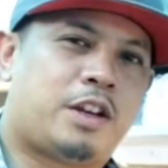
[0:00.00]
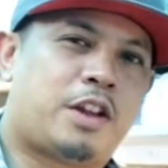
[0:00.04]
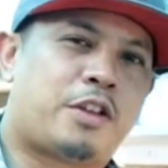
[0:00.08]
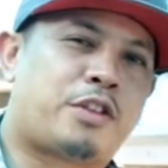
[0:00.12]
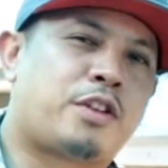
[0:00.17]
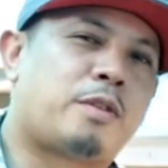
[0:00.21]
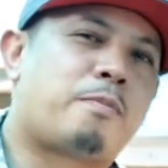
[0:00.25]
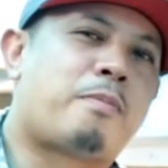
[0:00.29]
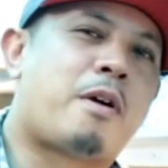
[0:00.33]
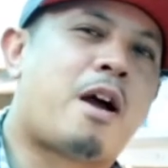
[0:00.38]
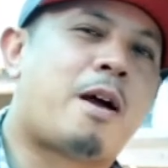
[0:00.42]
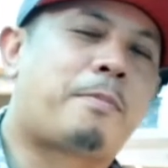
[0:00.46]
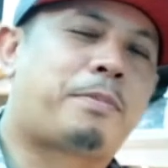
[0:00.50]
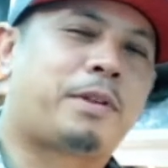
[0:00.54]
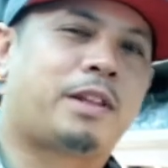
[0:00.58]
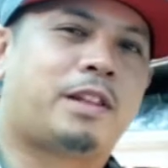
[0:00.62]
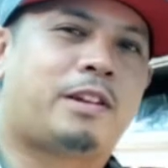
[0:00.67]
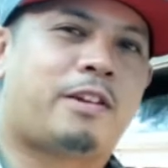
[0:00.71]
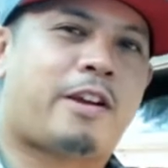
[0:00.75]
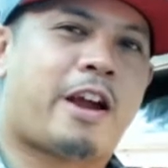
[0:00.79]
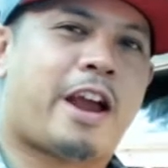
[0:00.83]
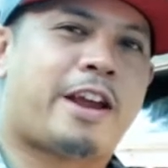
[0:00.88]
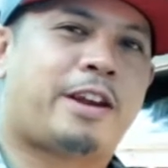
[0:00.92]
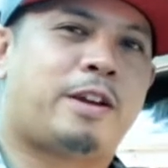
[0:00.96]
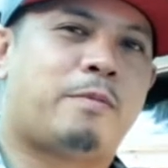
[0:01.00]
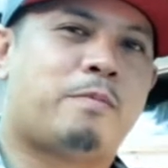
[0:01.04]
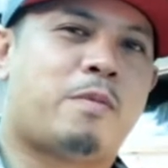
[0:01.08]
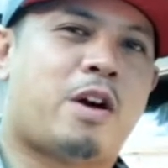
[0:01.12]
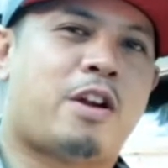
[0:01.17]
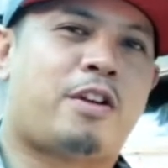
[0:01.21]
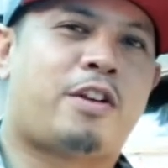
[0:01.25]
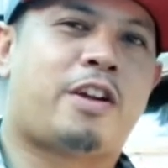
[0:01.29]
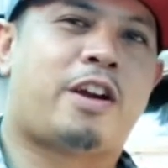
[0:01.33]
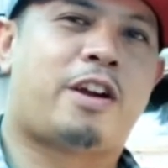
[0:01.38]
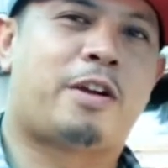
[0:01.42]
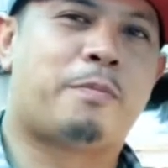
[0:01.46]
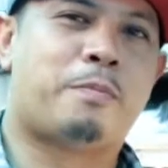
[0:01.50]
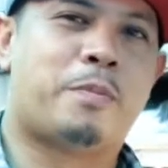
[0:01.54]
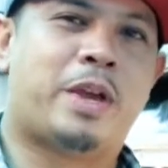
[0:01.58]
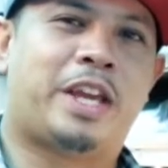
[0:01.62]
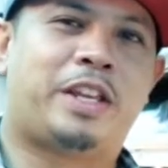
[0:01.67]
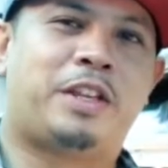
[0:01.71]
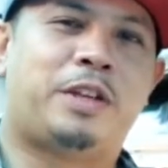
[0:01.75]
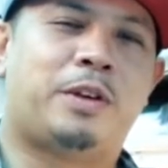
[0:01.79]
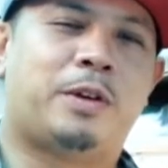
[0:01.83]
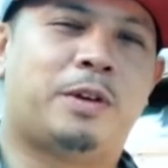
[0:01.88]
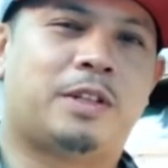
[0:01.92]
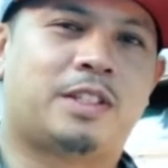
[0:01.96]
Another popular item on our
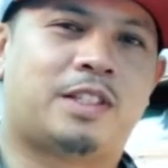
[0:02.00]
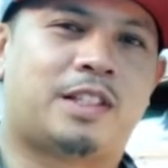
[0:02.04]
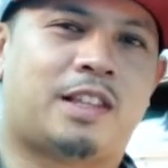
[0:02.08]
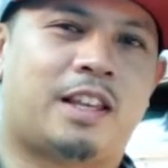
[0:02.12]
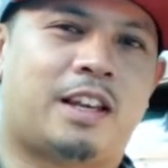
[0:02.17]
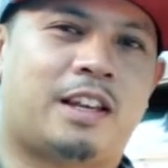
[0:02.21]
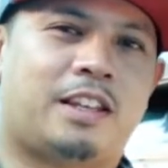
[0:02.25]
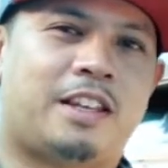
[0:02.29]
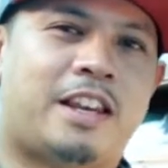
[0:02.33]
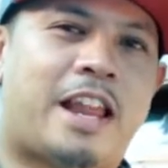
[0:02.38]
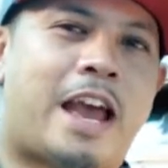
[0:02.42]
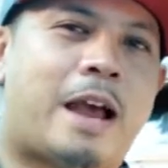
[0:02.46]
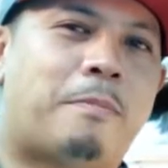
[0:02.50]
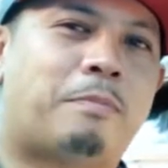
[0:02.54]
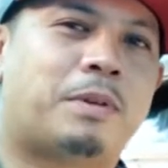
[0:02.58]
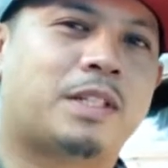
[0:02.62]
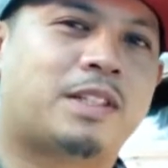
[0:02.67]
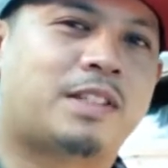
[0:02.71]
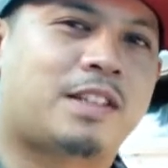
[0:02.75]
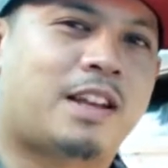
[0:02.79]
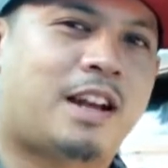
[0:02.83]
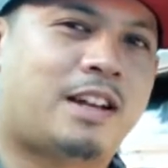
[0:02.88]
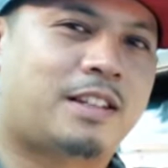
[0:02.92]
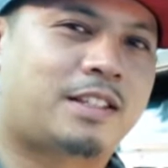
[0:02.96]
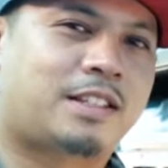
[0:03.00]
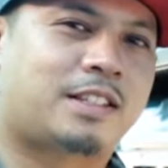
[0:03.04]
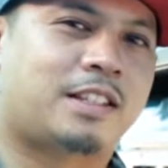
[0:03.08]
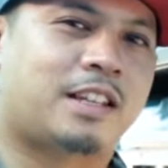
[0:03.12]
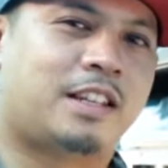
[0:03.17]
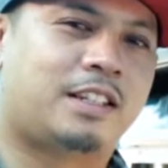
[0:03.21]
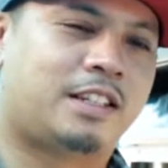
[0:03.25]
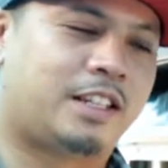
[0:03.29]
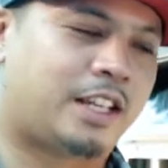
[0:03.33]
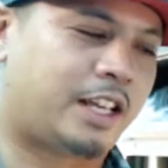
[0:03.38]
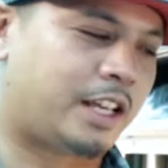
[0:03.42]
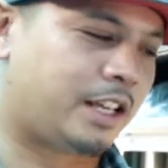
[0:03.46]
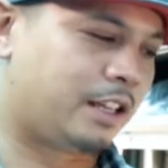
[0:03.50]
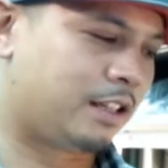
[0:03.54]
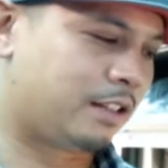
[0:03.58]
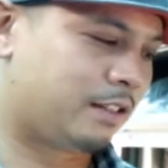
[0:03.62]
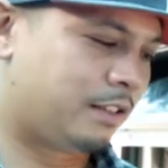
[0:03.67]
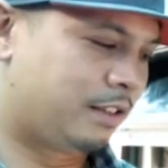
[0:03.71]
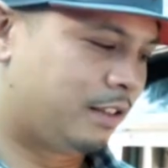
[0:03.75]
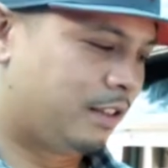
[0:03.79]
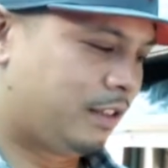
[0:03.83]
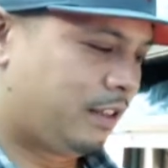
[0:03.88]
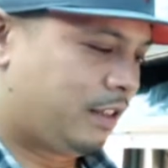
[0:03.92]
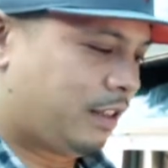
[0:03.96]
menu is the Napa style sundae.
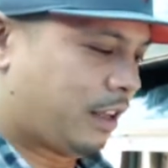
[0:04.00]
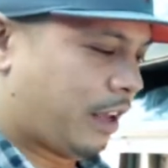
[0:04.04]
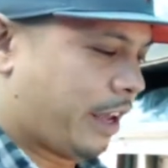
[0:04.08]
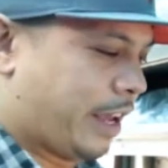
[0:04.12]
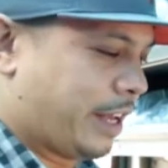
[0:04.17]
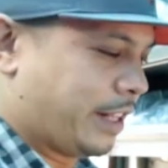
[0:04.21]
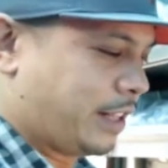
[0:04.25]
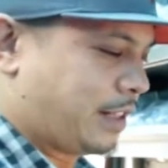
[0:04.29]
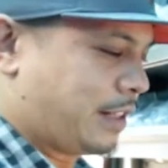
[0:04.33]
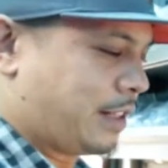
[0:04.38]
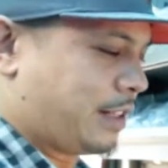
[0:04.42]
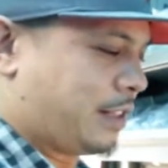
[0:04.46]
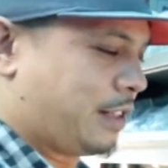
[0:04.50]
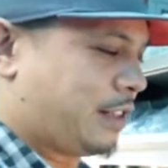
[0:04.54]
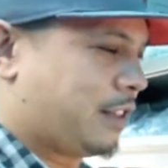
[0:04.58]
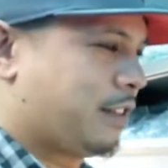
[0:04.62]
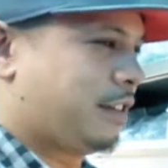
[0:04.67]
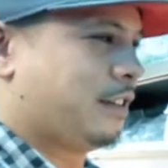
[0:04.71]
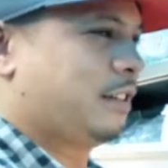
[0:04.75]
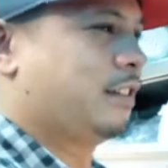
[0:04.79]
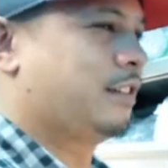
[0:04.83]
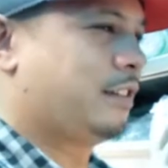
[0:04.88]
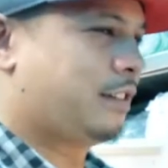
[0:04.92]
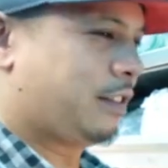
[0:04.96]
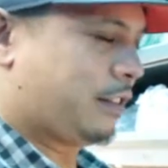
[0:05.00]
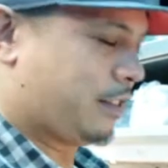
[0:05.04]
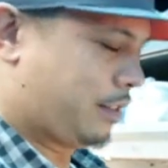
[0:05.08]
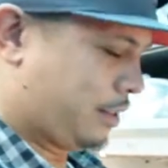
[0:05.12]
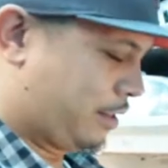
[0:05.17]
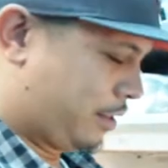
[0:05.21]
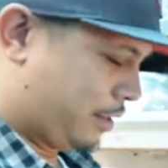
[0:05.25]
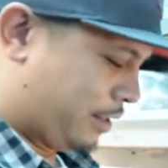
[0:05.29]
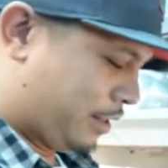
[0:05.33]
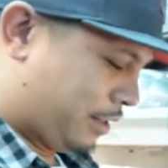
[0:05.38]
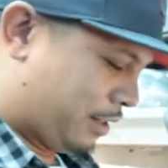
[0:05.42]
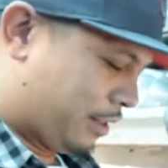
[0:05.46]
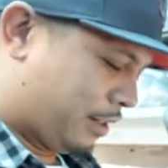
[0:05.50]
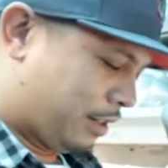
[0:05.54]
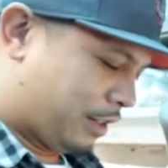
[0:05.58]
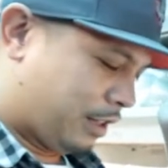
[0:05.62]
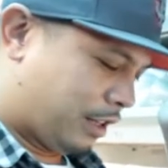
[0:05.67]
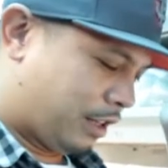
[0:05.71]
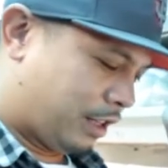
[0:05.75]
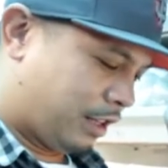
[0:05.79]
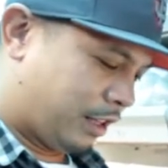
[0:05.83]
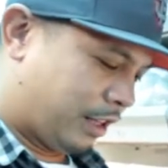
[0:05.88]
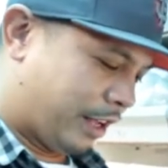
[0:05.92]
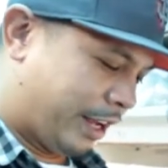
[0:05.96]
It's
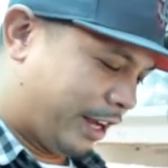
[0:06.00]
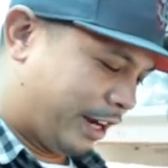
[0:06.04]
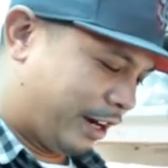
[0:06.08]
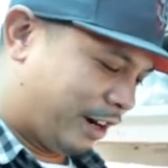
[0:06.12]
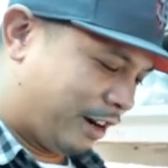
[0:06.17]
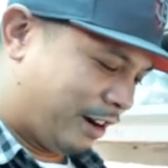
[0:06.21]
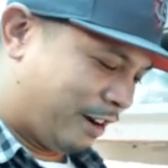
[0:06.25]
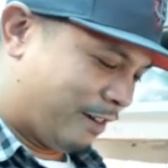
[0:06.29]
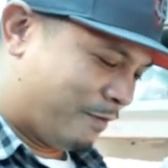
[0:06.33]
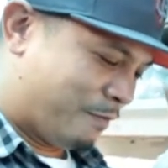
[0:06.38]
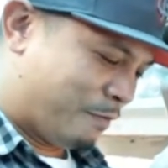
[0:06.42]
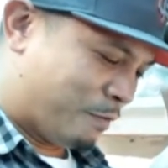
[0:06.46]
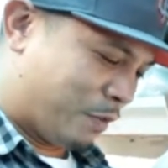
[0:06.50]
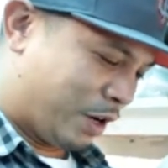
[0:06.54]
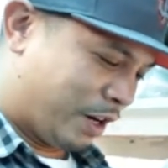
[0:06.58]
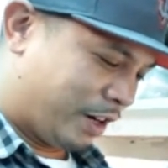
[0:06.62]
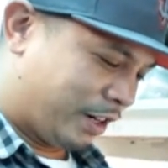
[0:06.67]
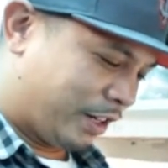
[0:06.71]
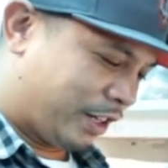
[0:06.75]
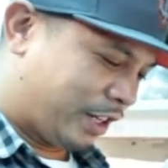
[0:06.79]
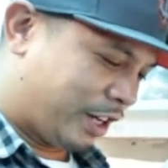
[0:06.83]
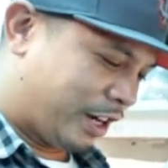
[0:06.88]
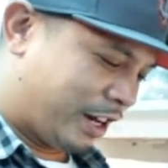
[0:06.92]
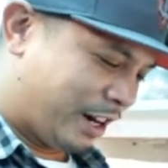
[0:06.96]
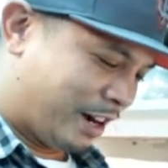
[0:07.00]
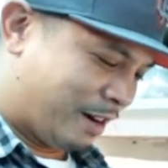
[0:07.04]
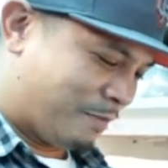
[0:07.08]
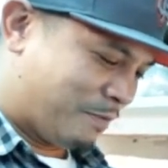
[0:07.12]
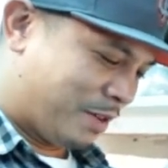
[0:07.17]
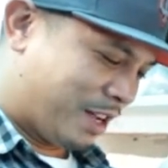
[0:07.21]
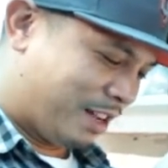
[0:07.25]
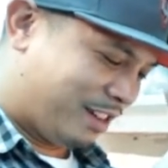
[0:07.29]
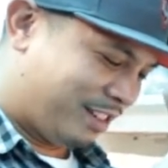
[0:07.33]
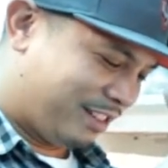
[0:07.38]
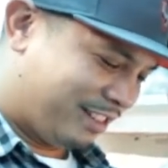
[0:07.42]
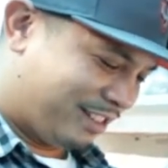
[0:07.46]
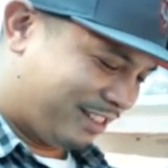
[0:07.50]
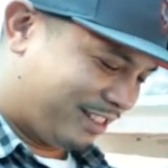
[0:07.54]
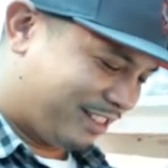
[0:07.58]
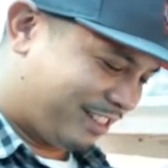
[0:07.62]
a layer of burnt caramel.